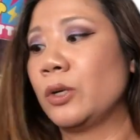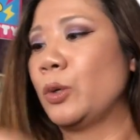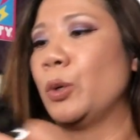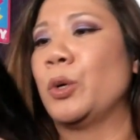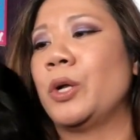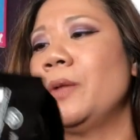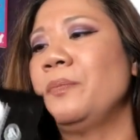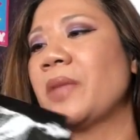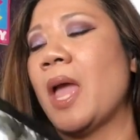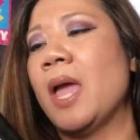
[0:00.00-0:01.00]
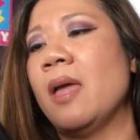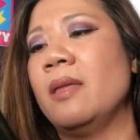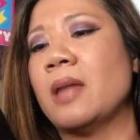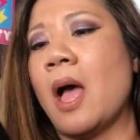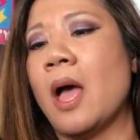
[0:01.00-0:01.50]
Cool.
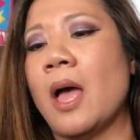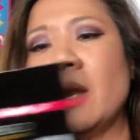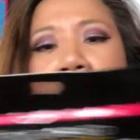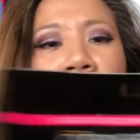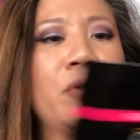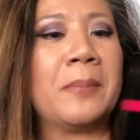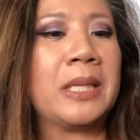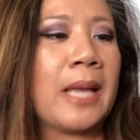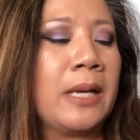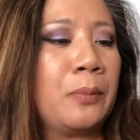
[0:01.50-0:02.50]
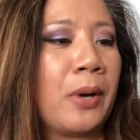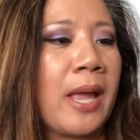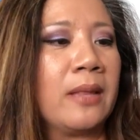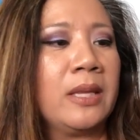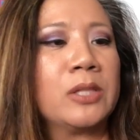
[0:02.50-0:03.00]
And another from Enlightened
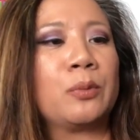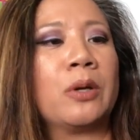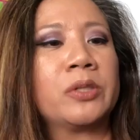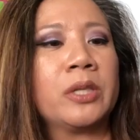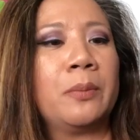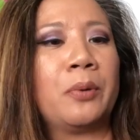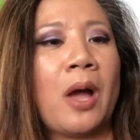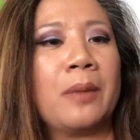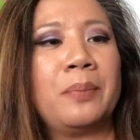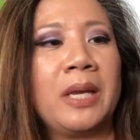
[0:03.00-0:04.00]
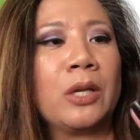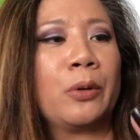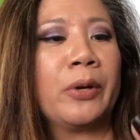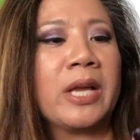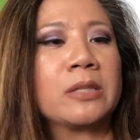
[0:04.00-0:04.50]
Brand, these roasted broad bean
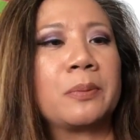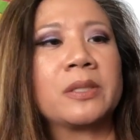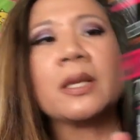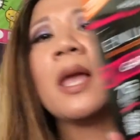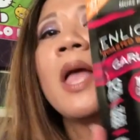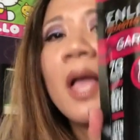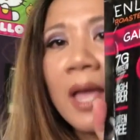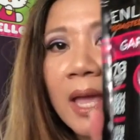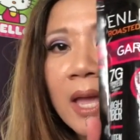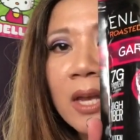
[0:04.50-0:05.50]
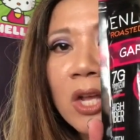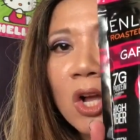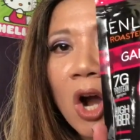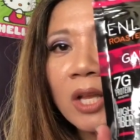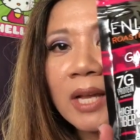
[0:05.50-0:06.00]
crisps and
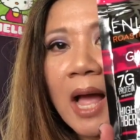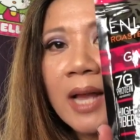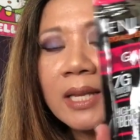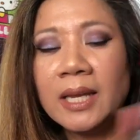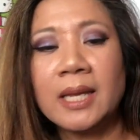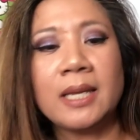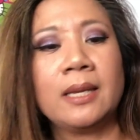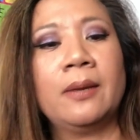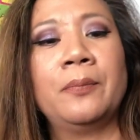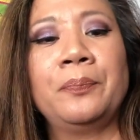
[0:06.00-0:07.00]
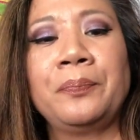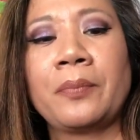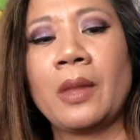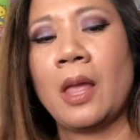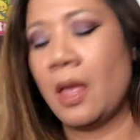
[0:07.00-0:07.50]
garlic onion.
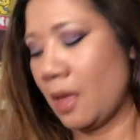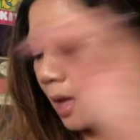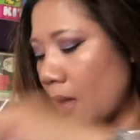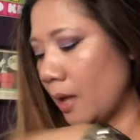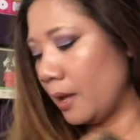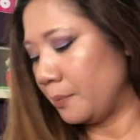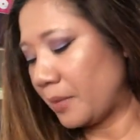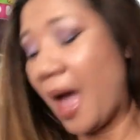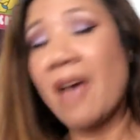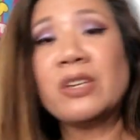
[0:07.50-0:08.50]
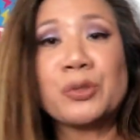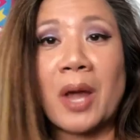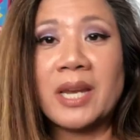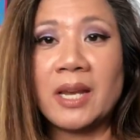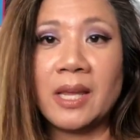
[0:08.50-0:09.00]
I haven't
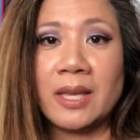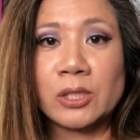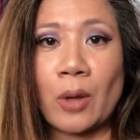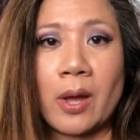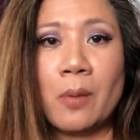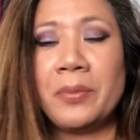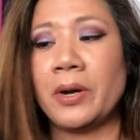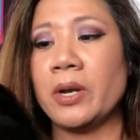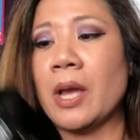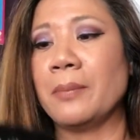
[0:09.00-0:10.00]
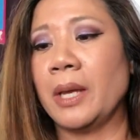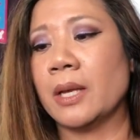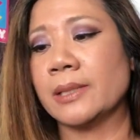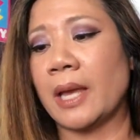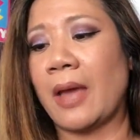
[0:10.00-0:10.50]
tried any of these, so I hope they're yummy
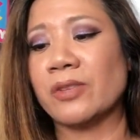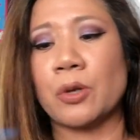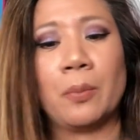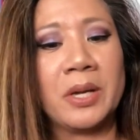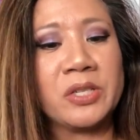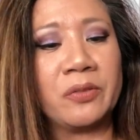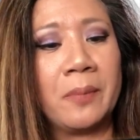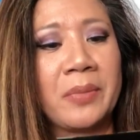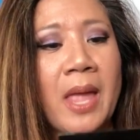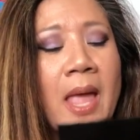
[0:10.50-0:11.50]
because they gave us a whole bunch of them.